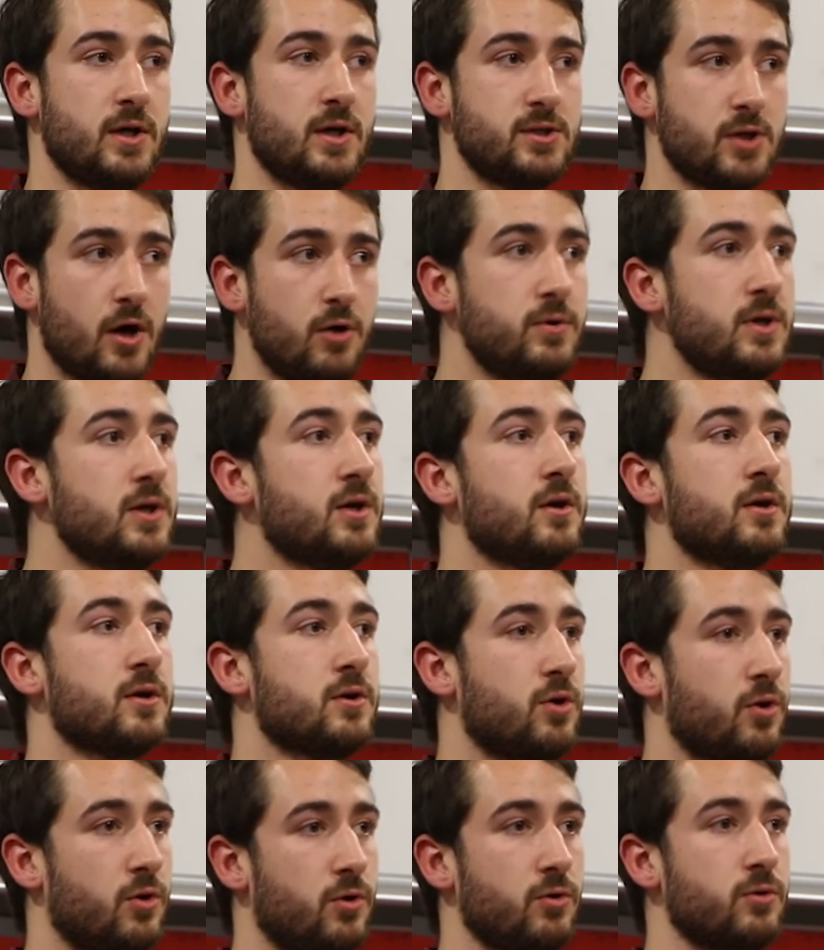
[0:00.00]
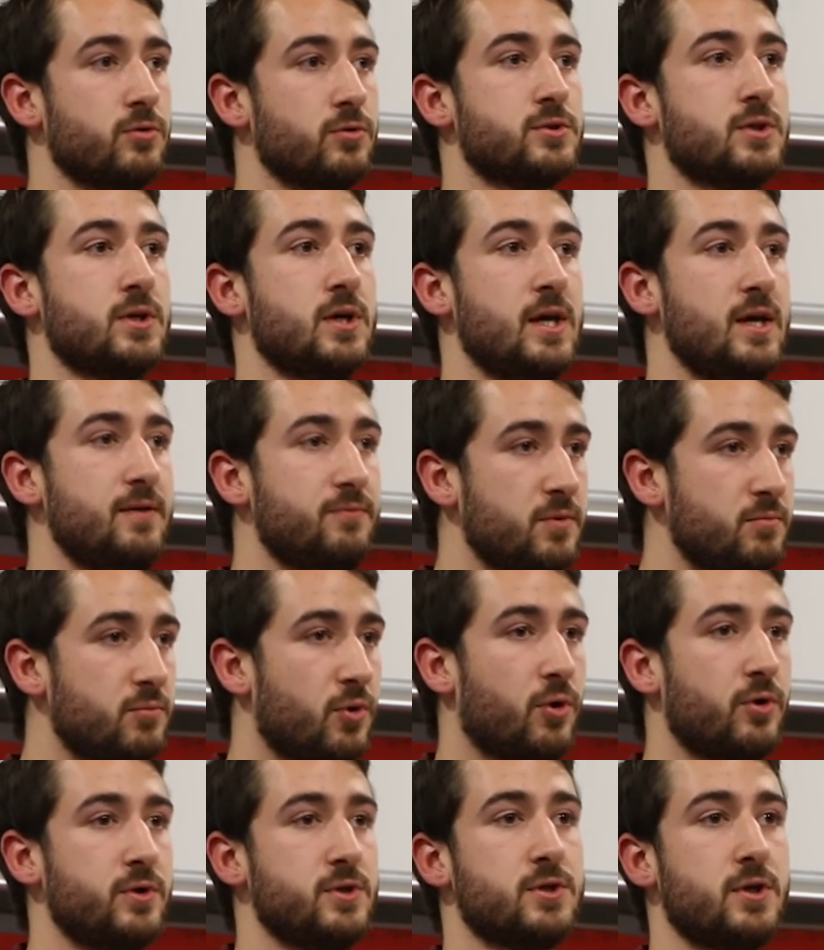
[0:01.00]
is only going to cause even
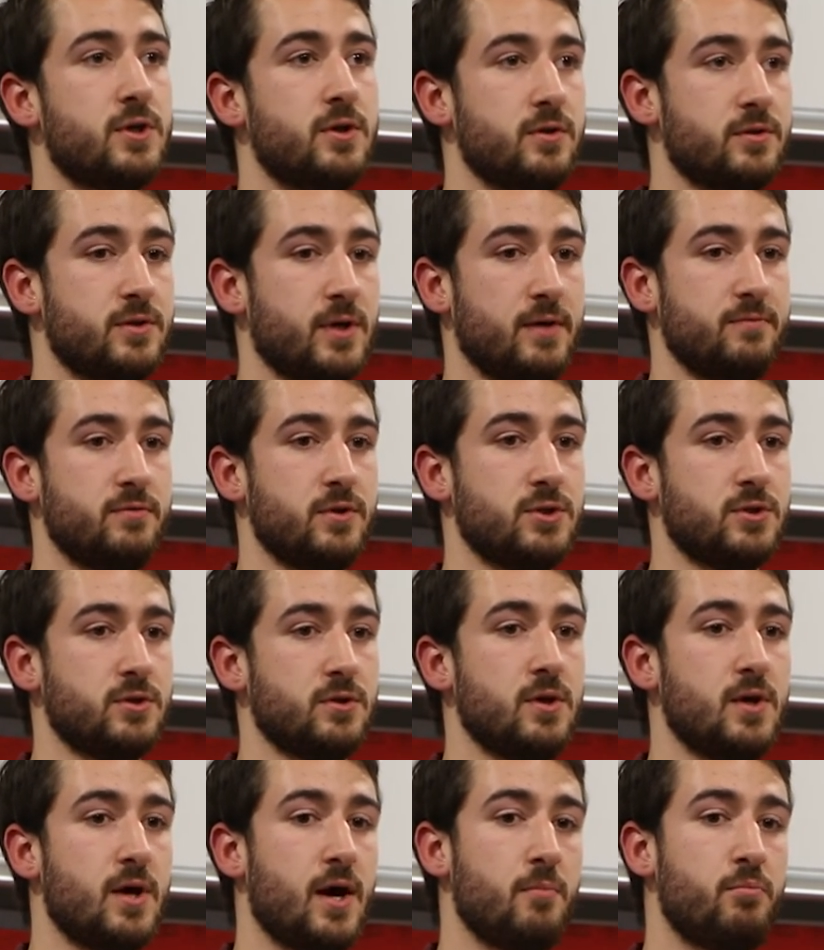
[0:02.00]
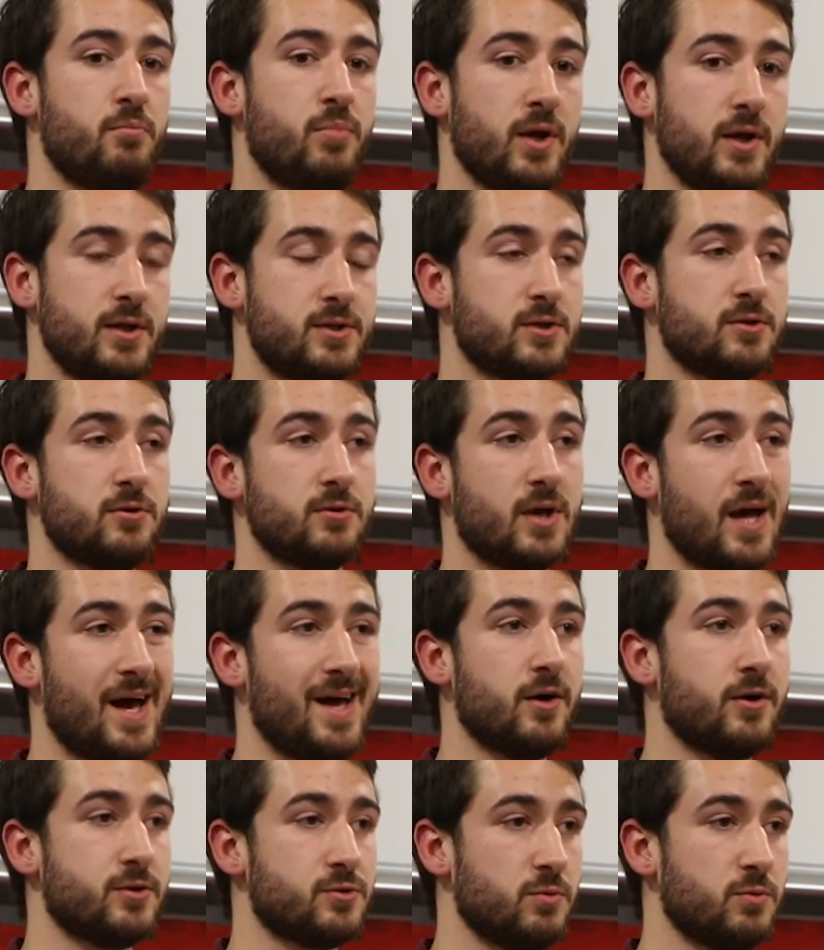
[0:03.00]
more internal division and political
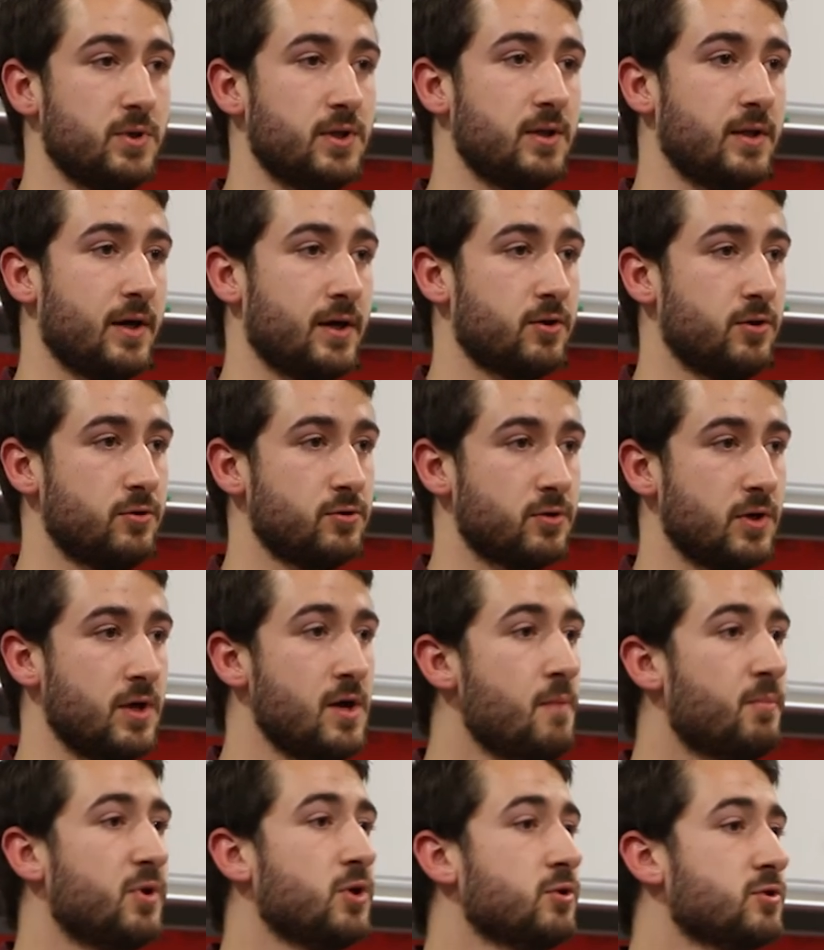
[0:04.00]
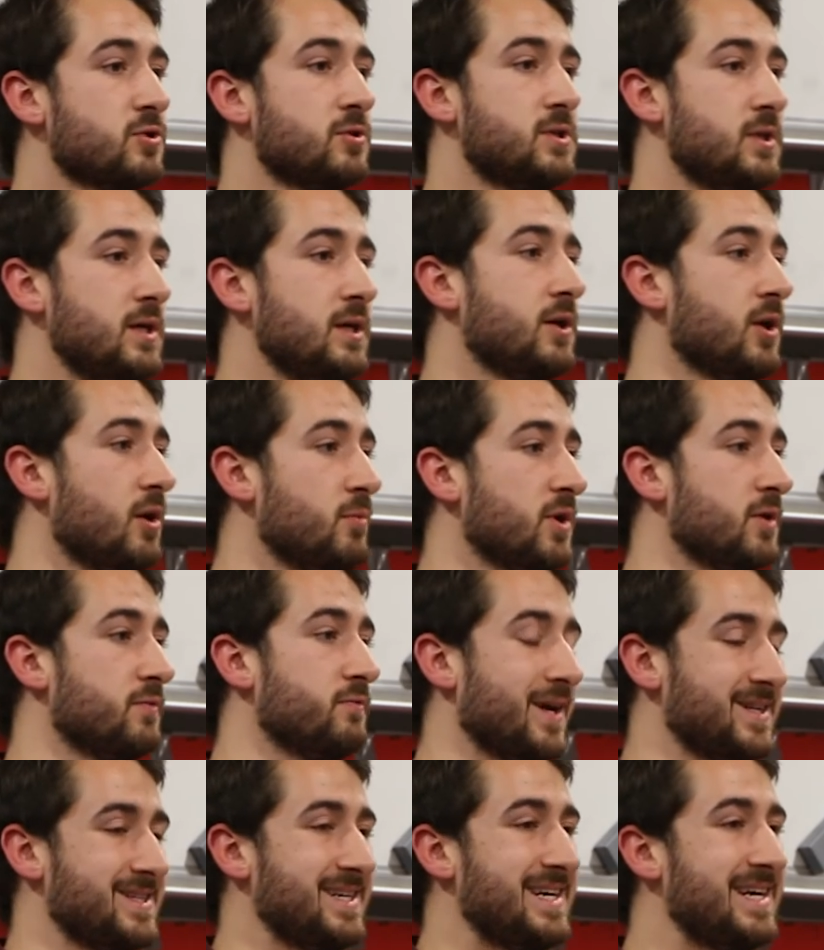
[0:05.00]
chaos within that country. But also it's the economic
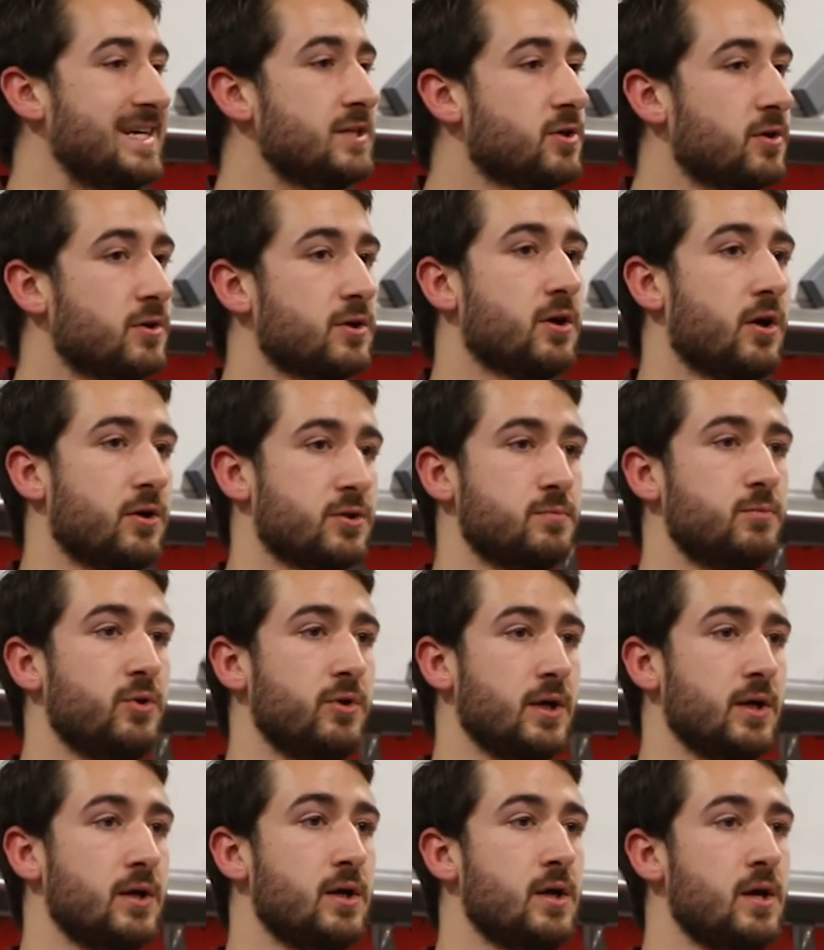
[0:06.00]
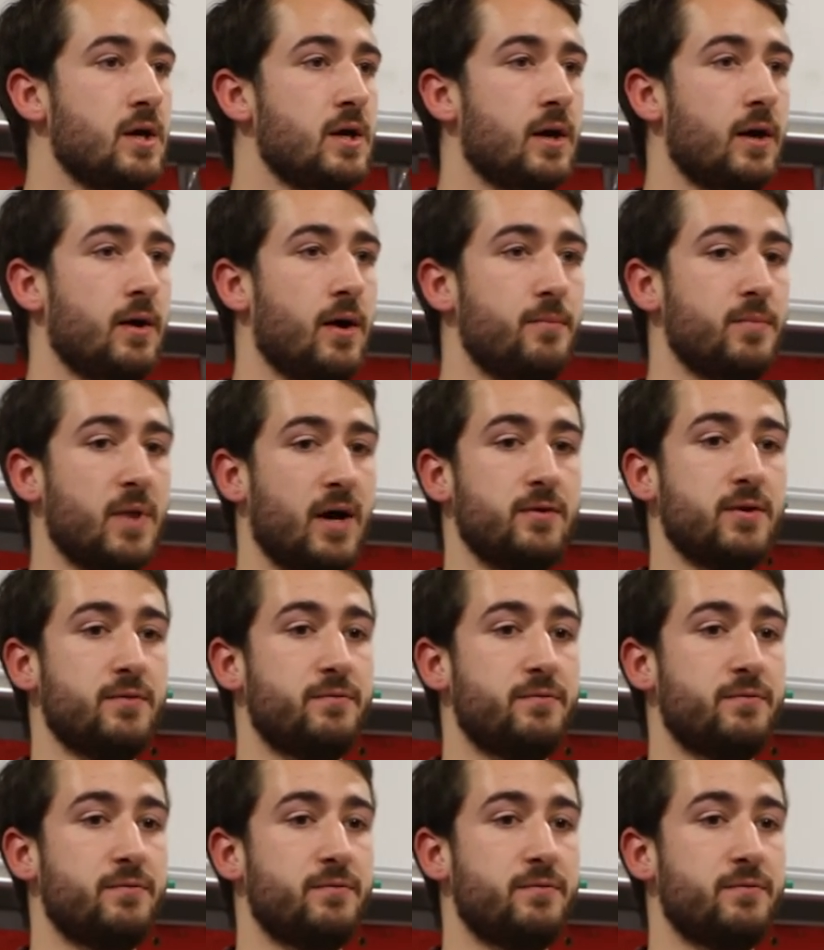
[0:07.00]
effect. It is going to cost money. Um, uh, the